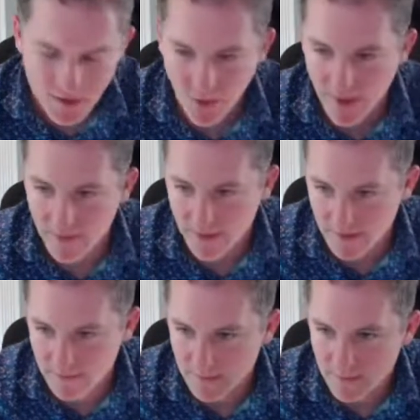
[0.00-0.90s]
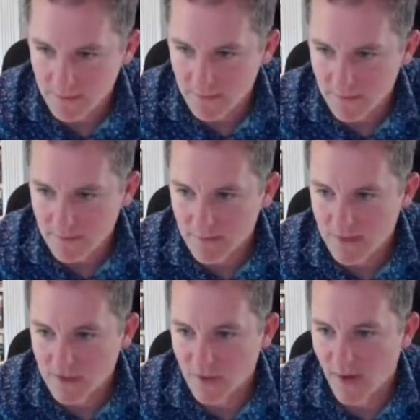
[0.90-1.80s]
Toyota
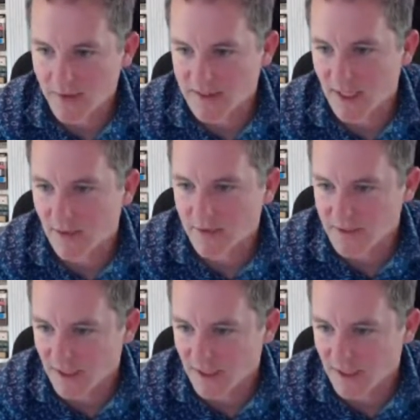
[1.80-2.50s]
Toyota cells.